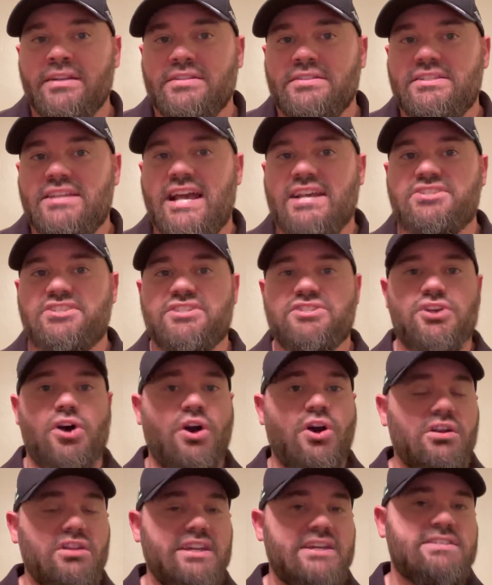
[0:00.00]
Texas
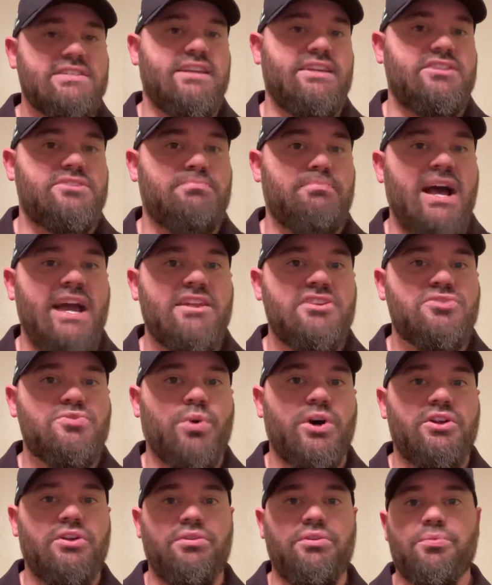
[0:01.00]
Arlington is minus
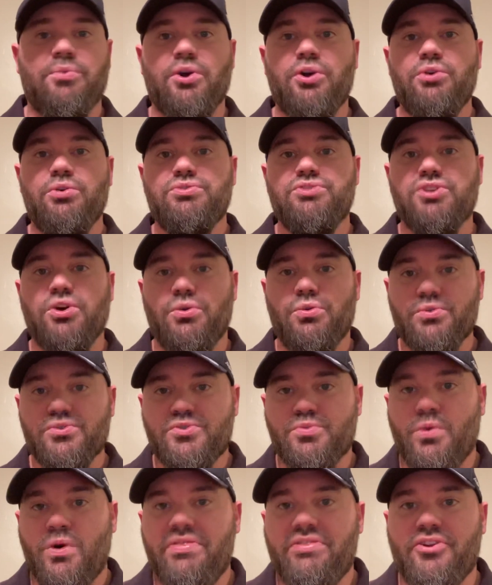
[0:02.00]
one on the road,
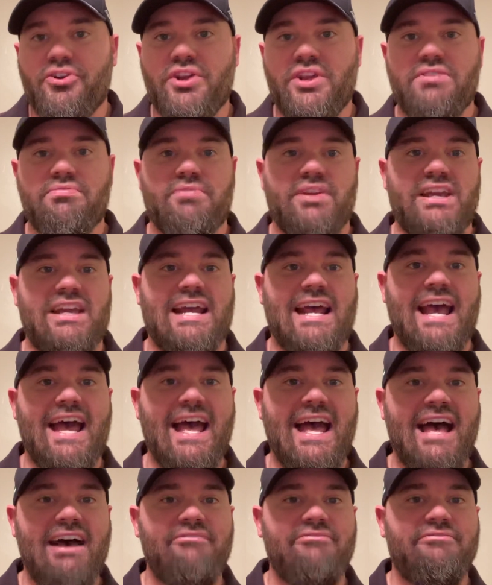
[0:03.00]
totals
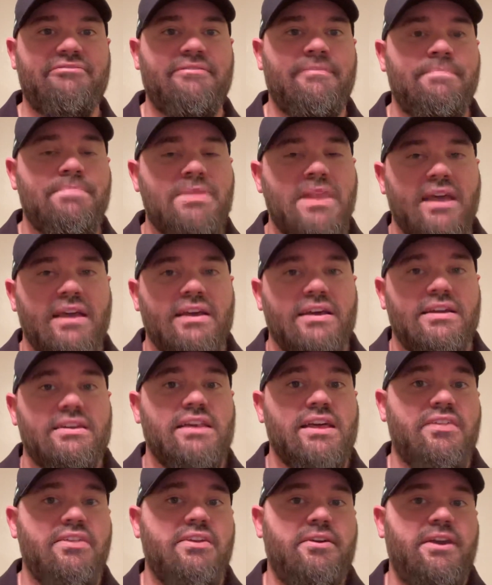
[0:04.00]
133.5.
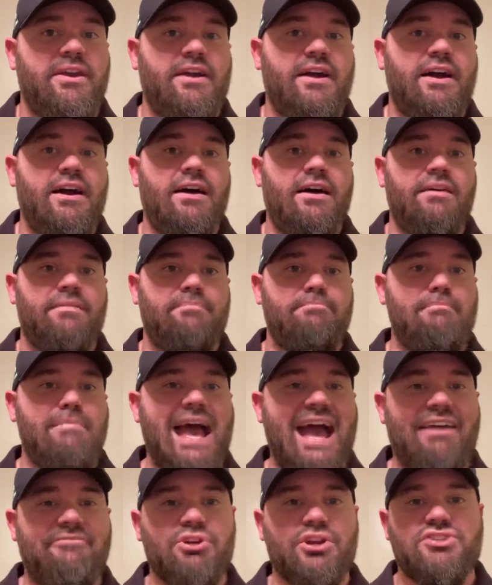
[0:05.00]
Now, the
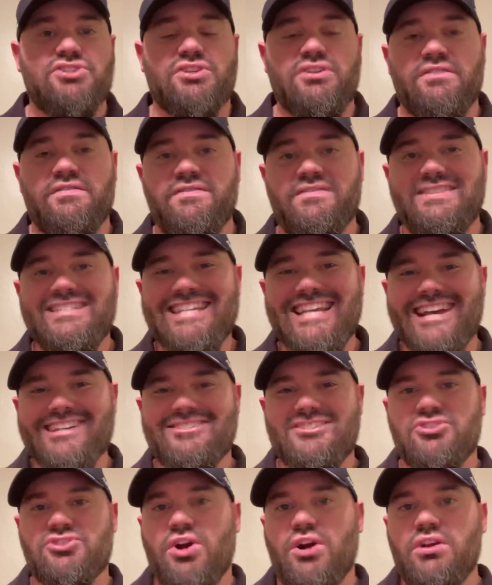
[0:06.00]
Mavericks of
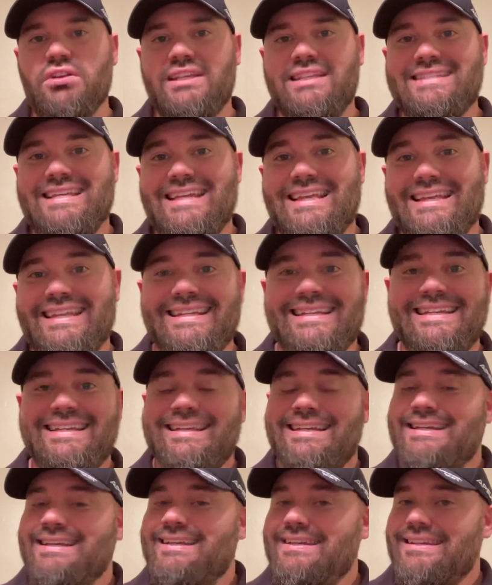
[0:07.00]
Texas Arlington,
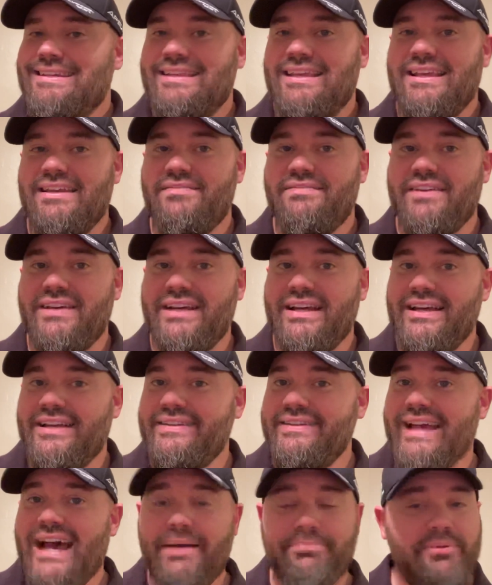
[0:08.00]
they've
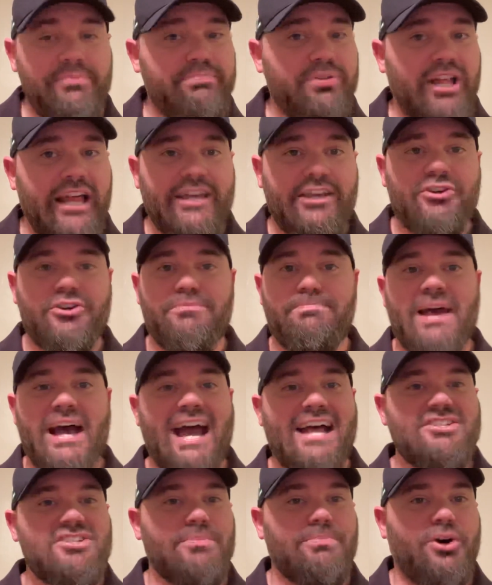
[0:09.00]
not been playing good
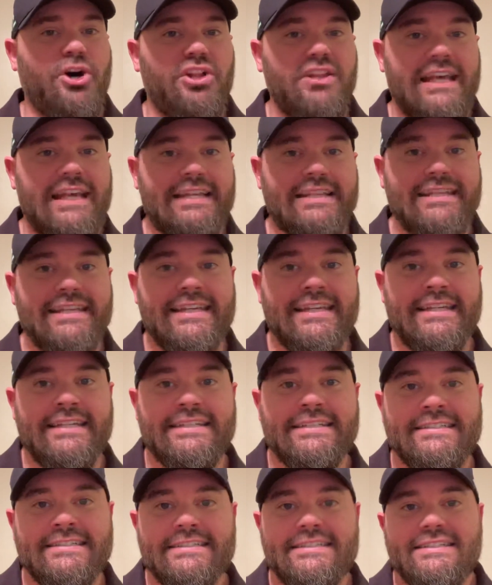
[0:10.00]
basketball
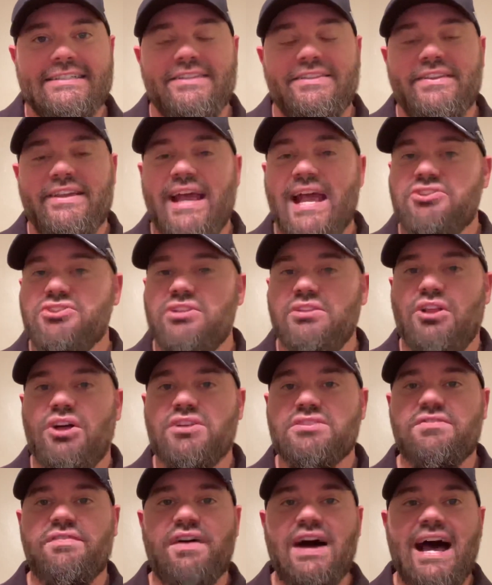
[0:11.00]
lately. They actually
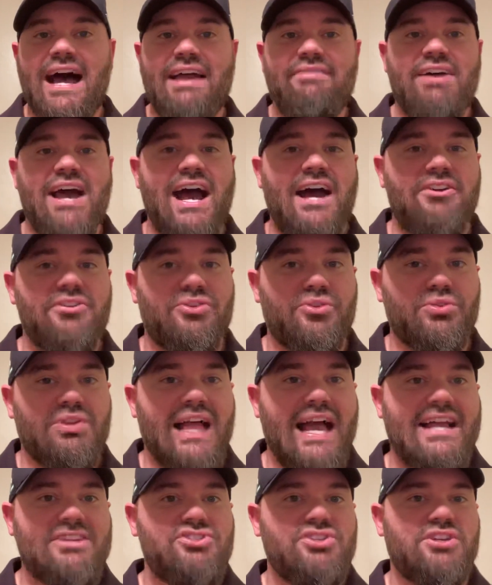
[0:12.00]
lost five out of their
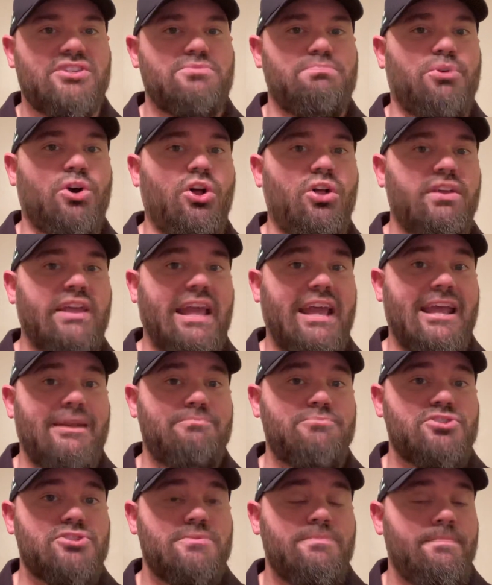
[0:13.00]
last six ball
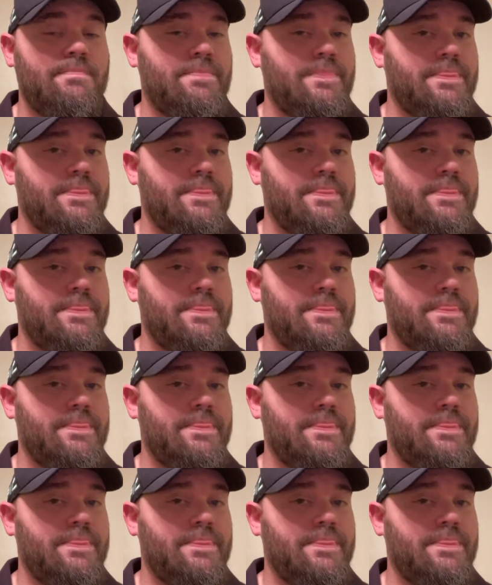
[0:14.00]
games,